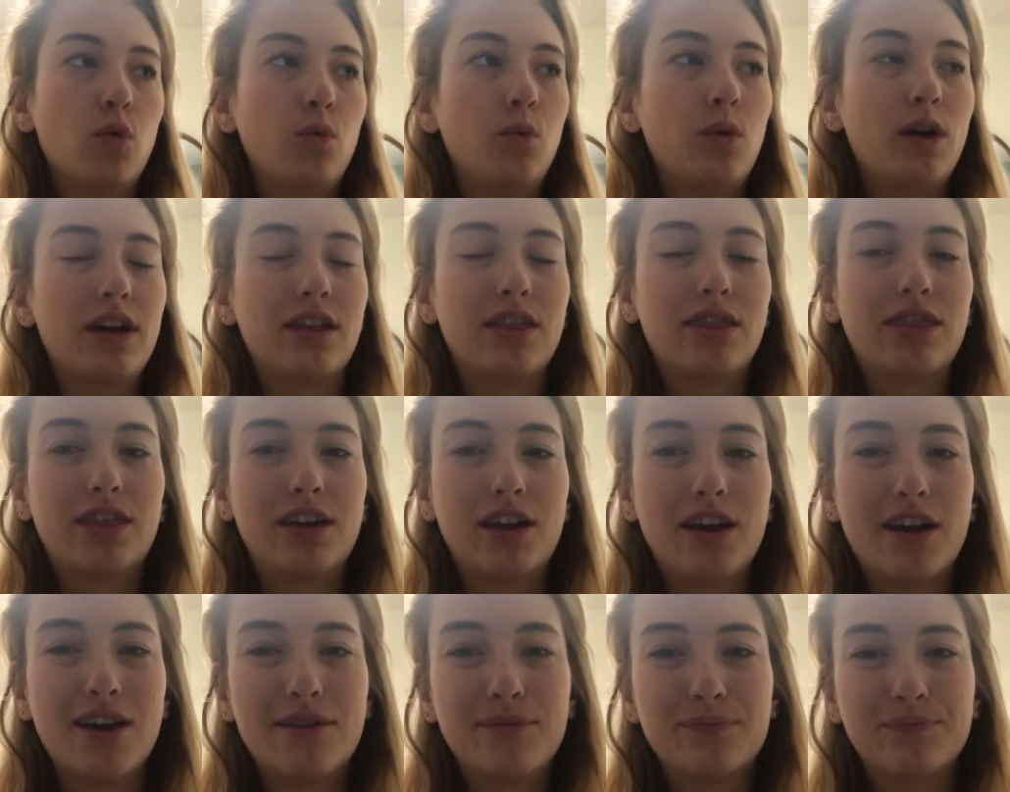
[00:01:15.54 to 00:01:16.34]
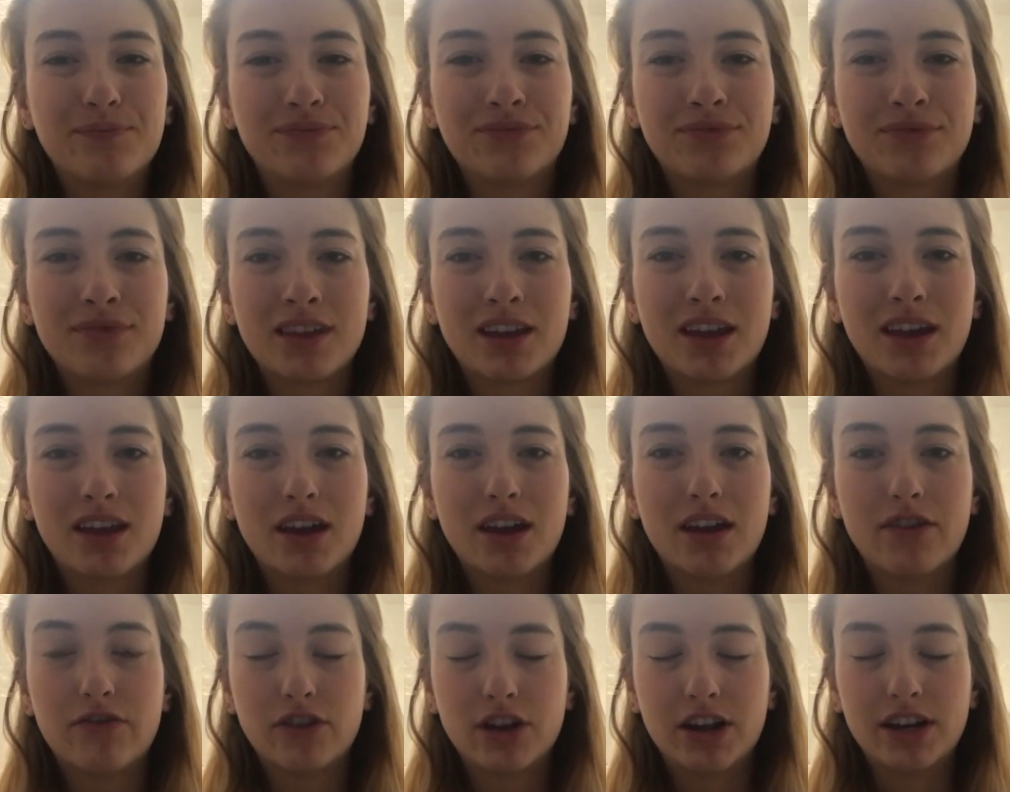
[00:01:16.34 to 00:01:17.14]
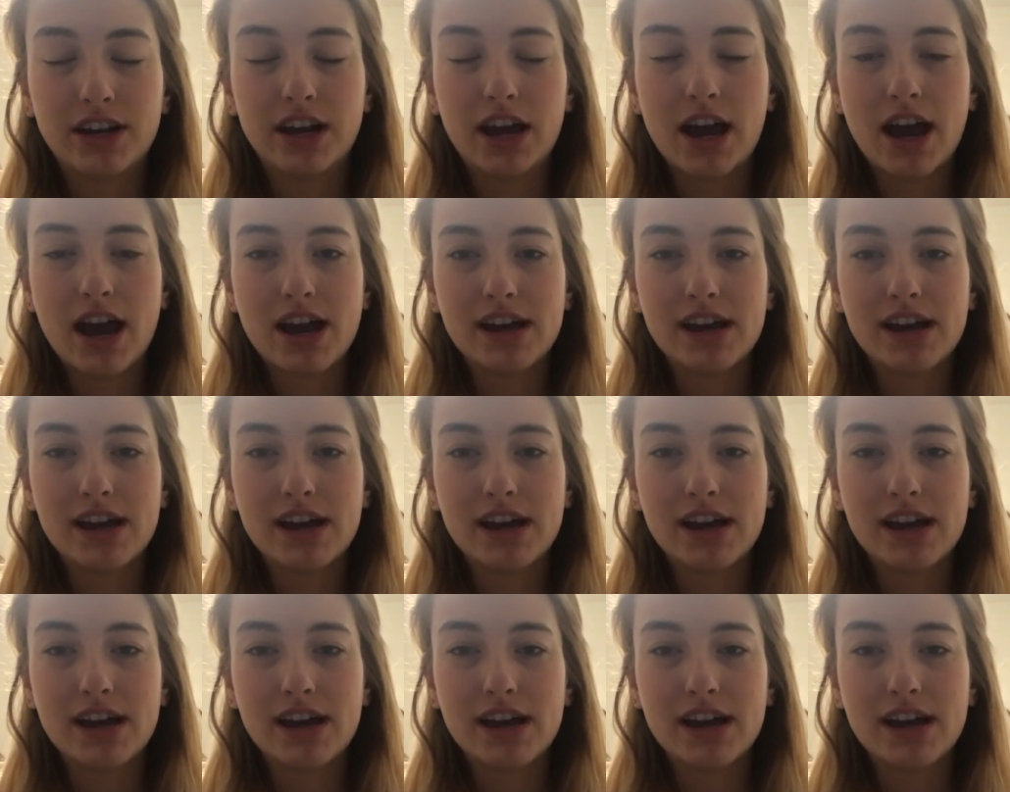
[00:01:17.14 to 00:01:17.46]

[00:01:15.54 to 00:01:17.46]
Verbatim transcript: with um, a friend